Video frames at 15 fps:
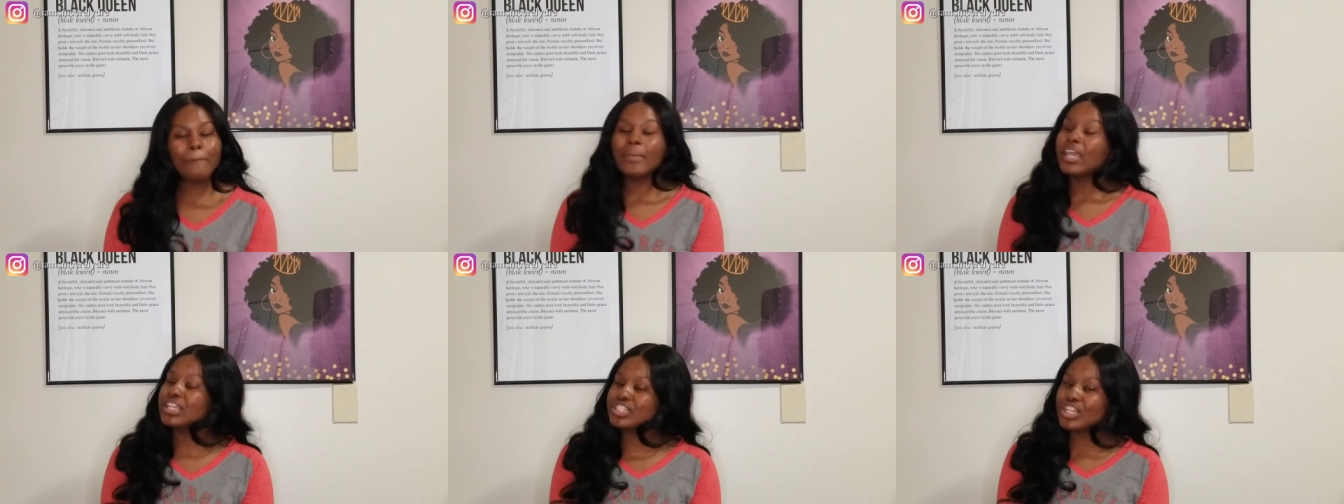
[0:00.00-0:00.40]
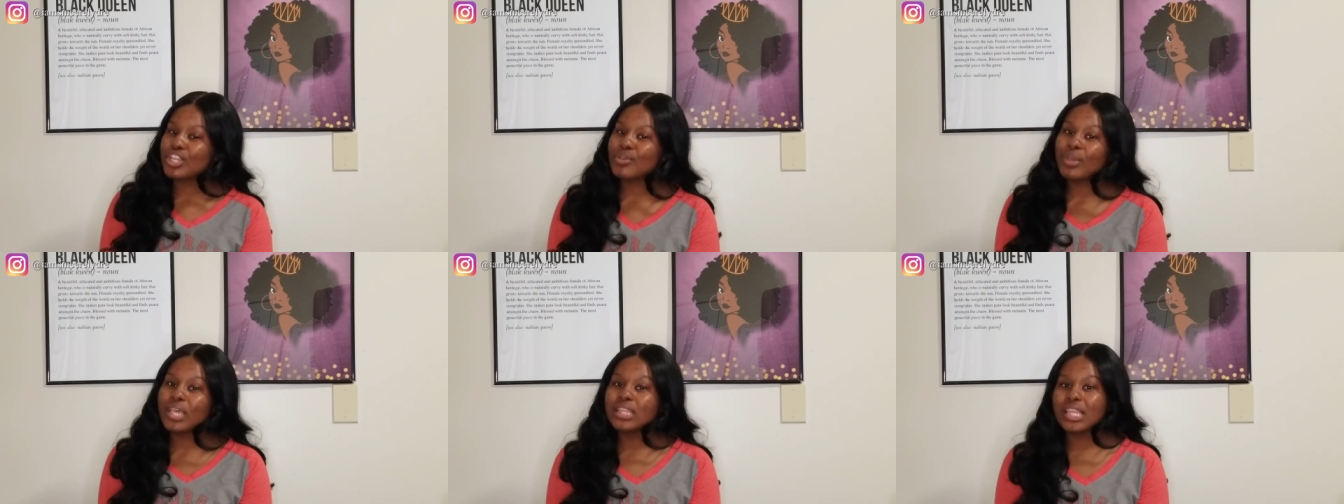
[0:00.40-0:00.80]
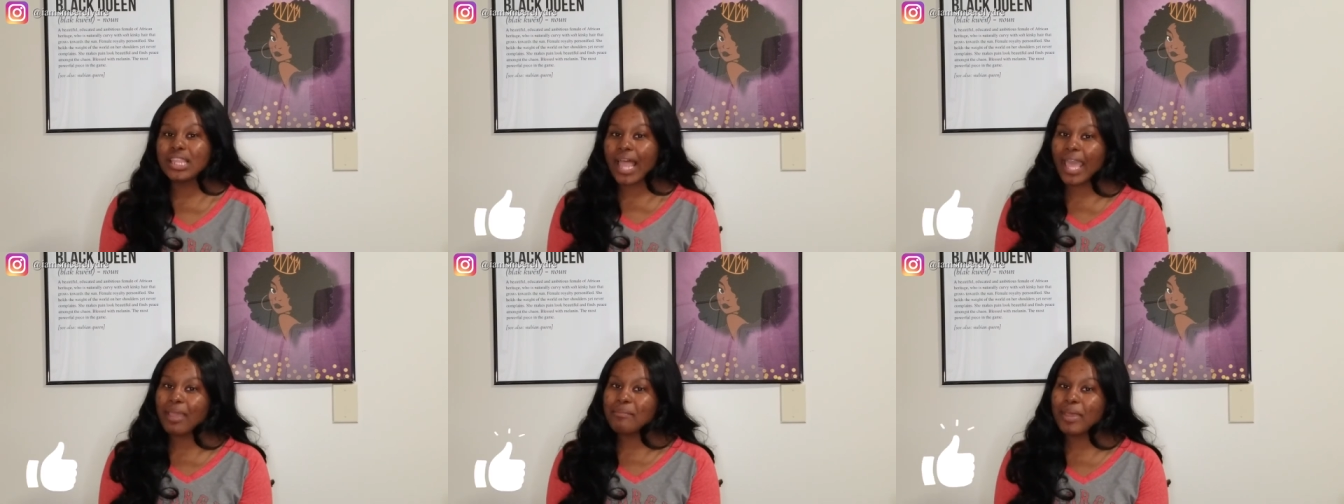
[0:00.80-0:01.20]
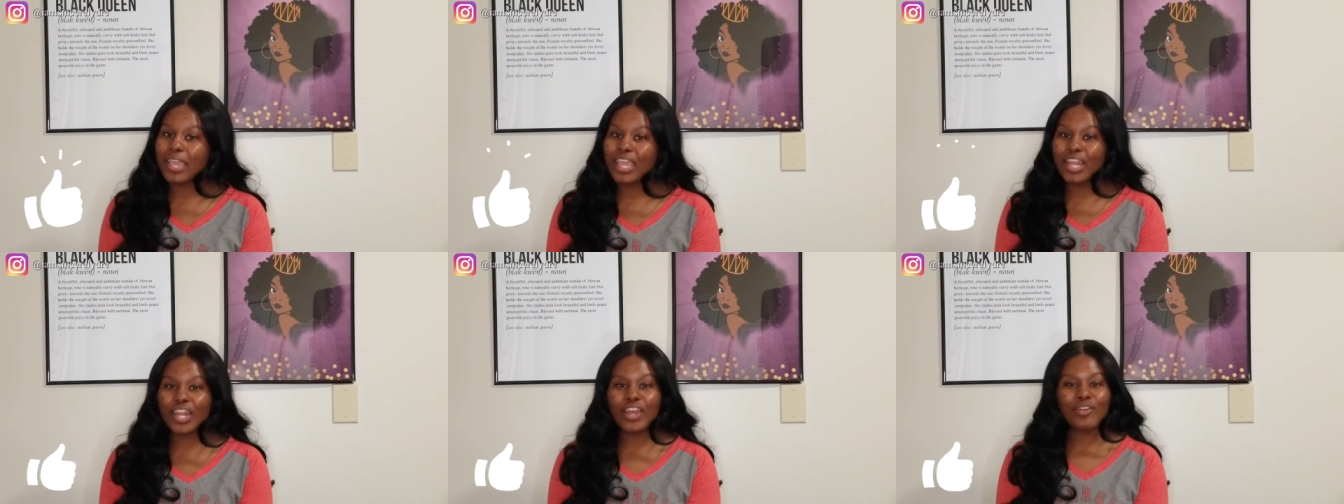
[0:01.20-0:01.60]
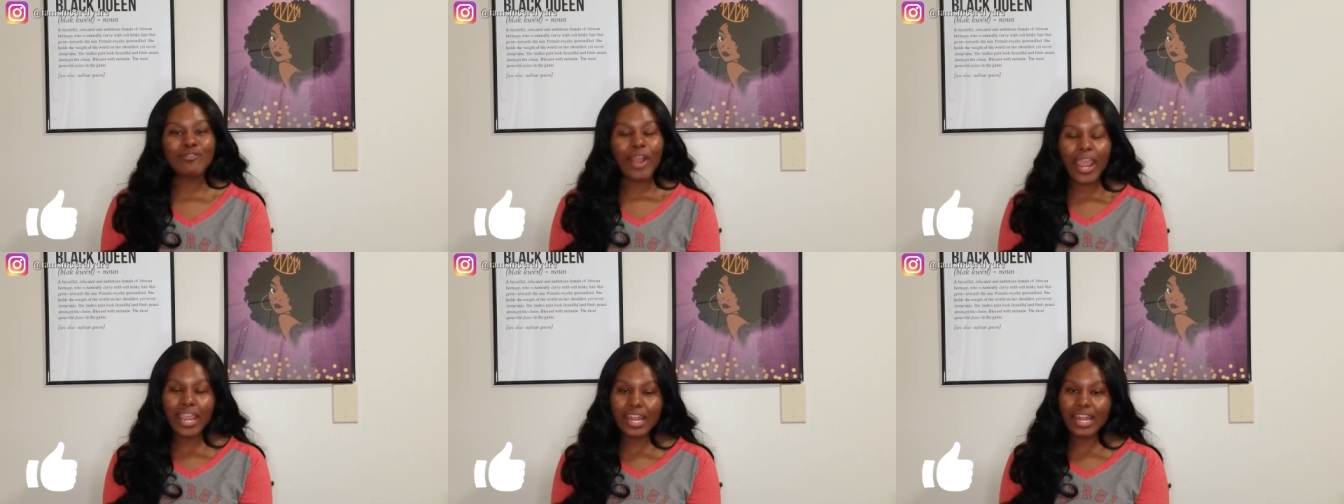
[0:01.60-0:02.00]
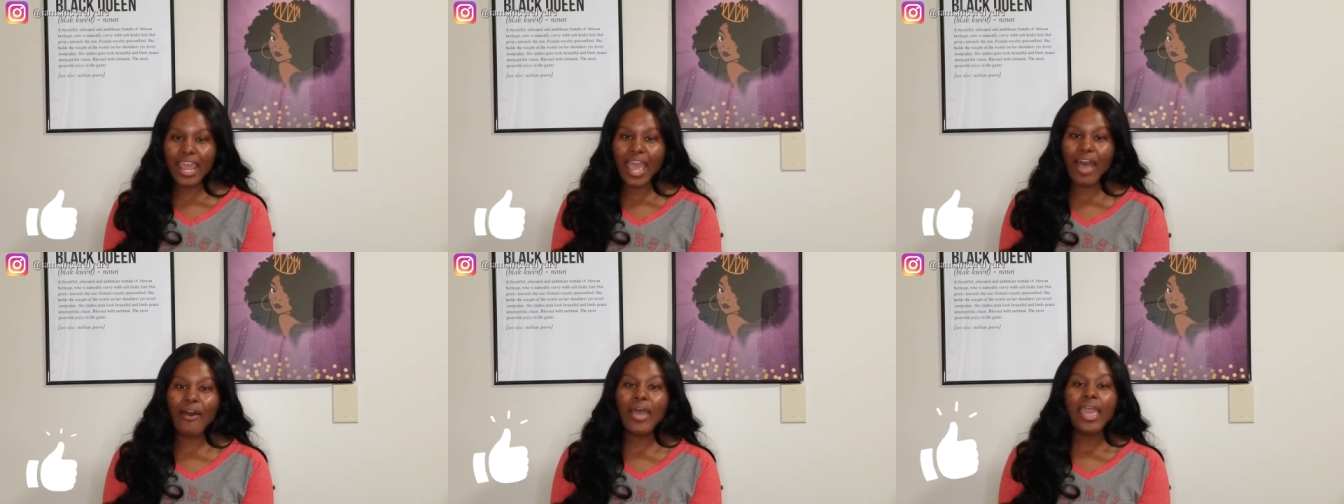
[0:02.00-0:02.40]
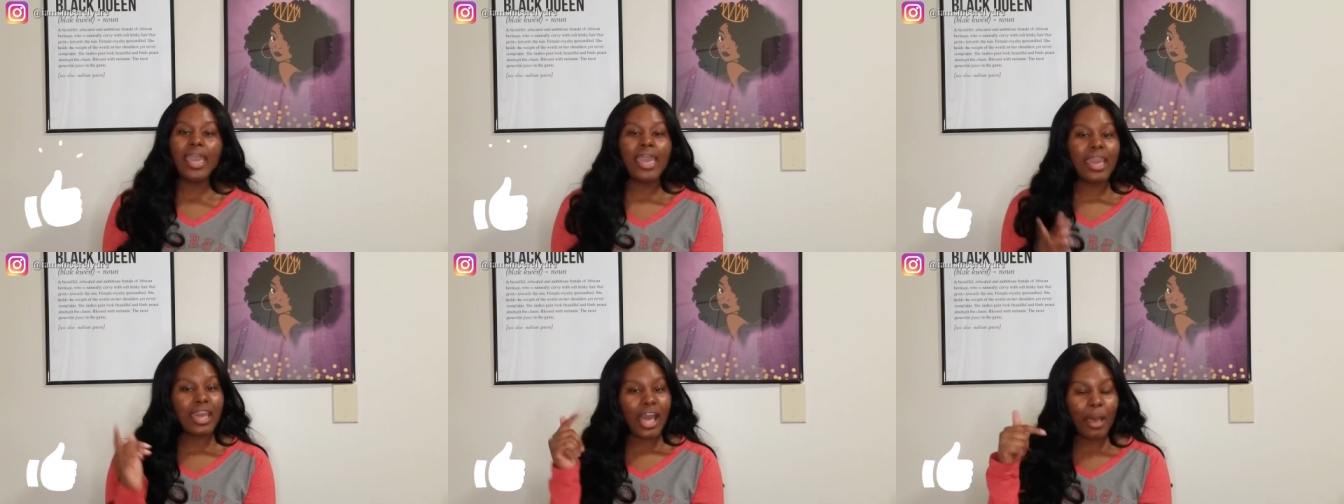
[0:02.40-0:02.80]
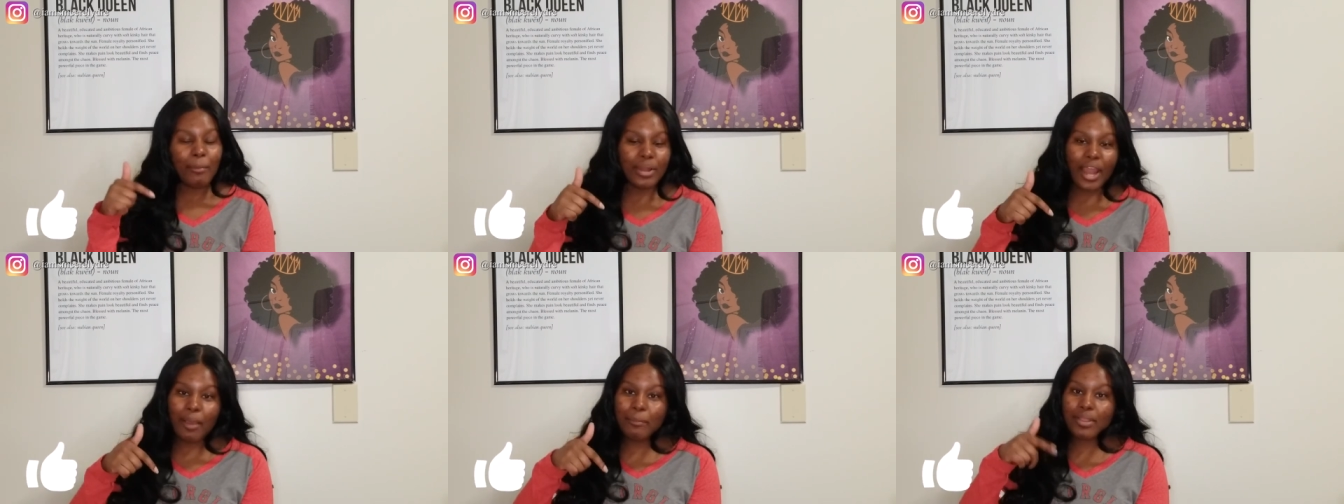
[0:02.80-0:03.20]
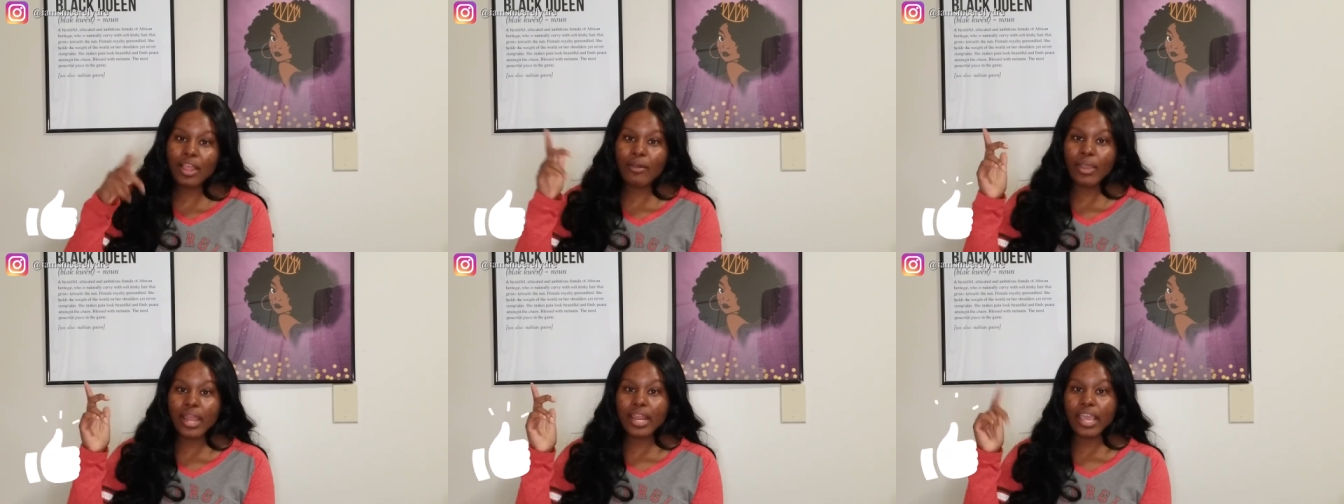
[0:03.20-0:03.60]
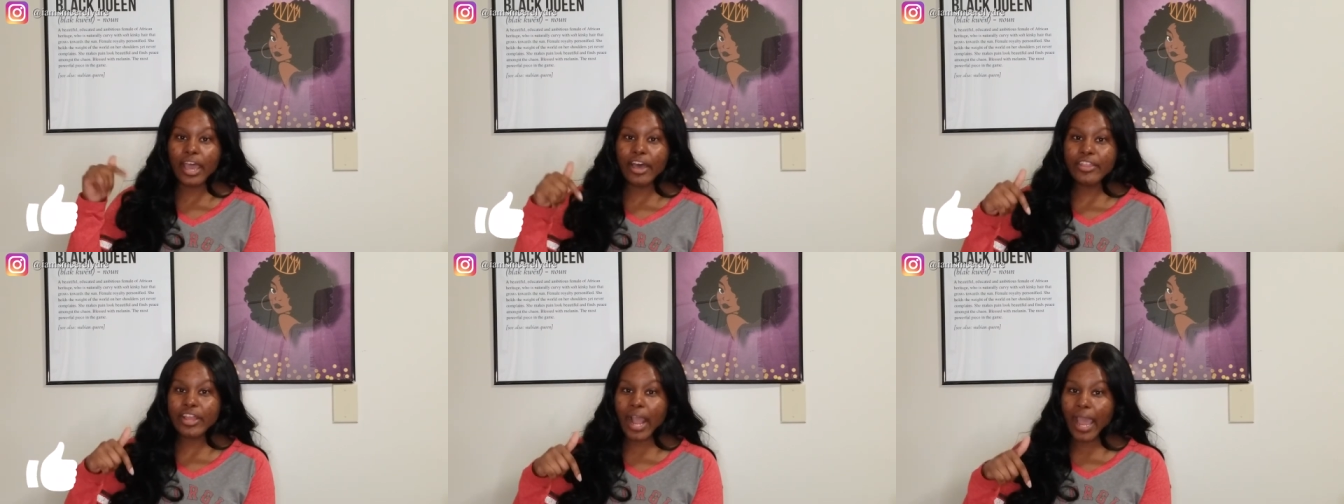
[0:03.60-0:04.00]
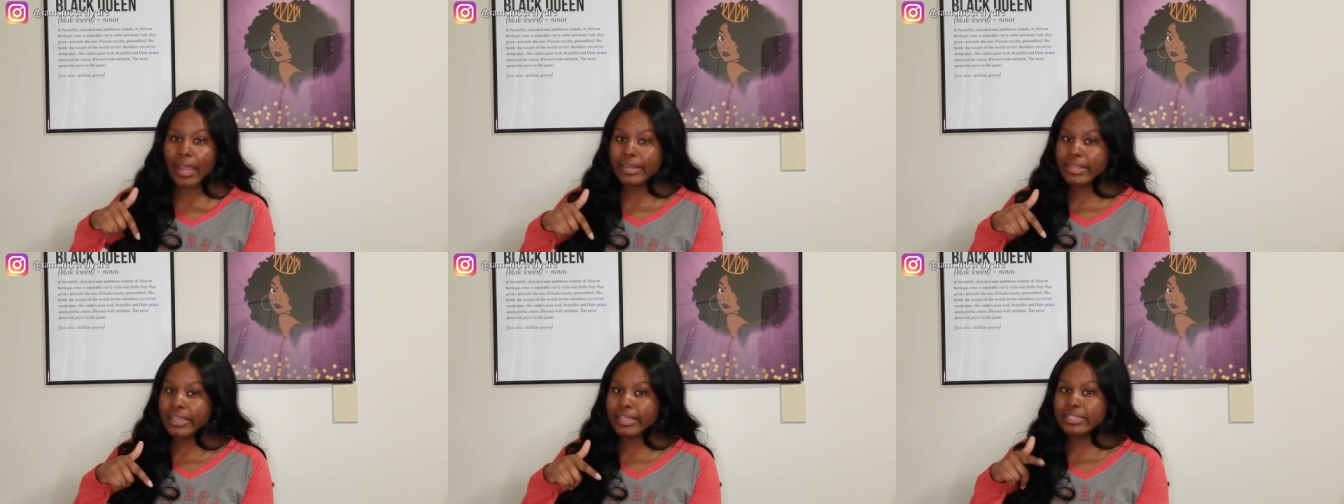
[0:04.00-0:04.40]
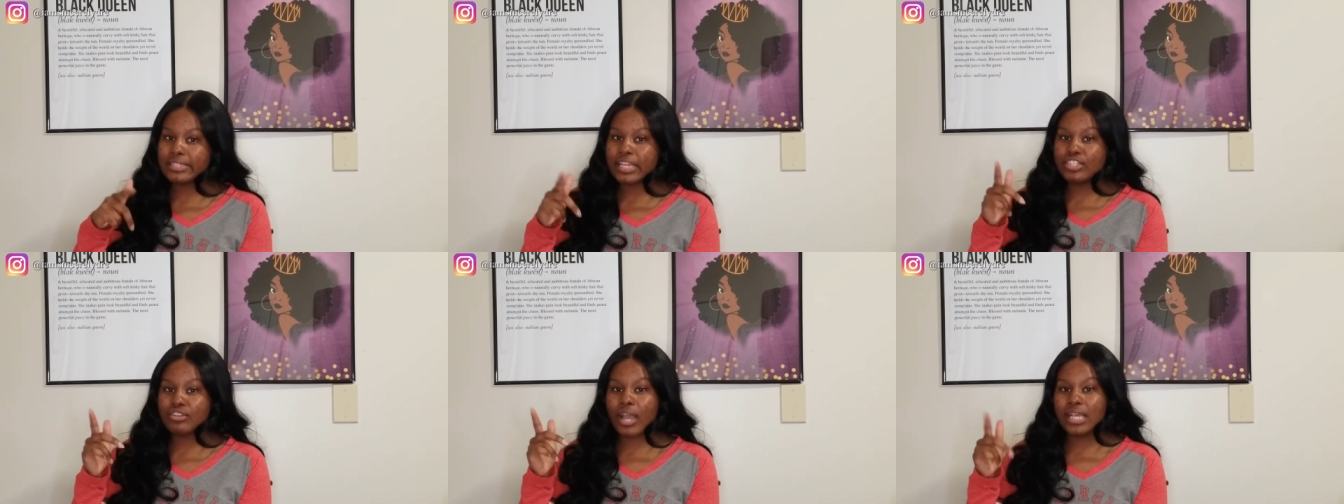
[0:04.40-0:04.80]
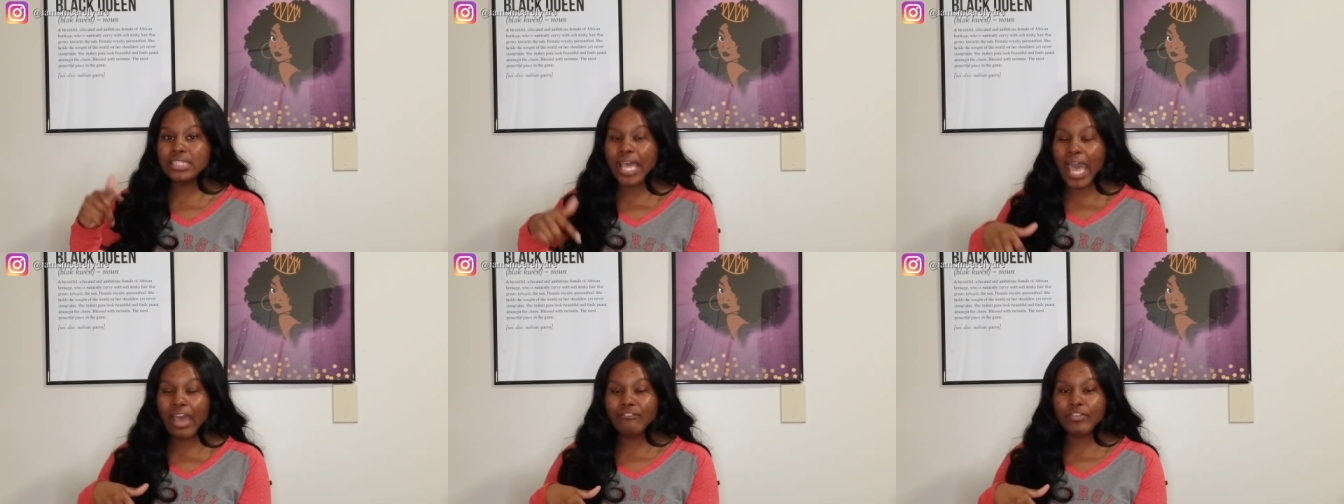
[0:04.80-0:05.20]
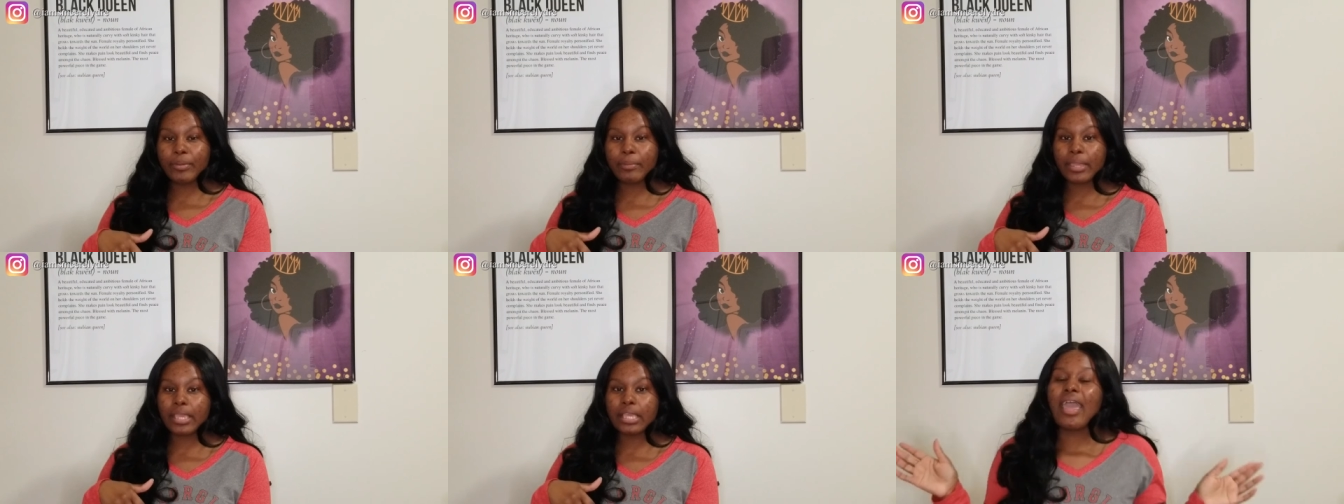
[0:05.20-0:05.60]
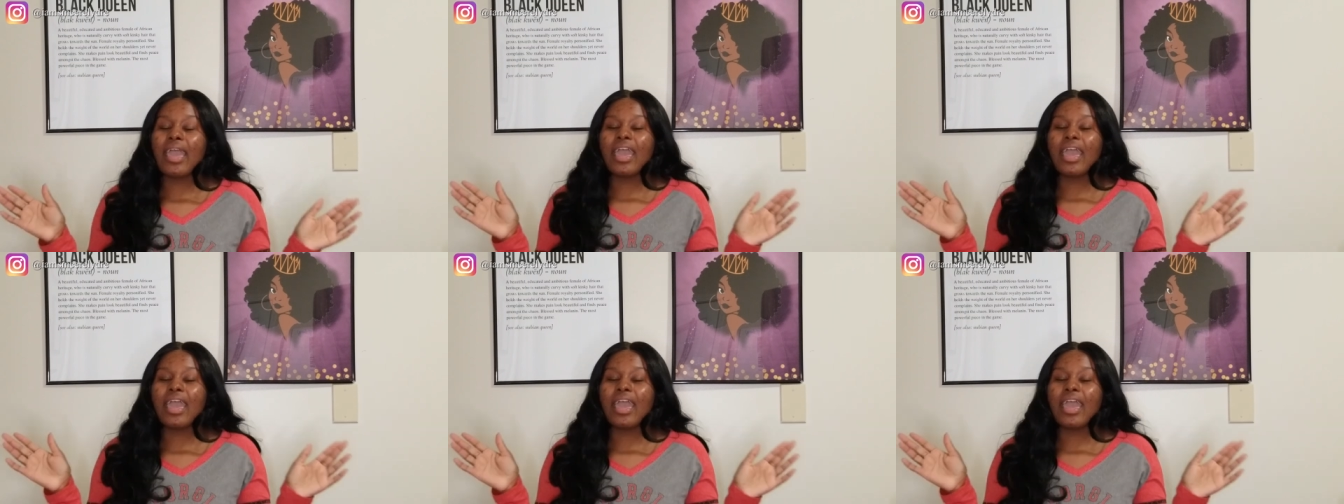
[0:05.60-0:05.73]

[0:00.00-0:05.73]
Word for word: make sure you hit the like button right now and comment down below any other ideas that you guys have for me.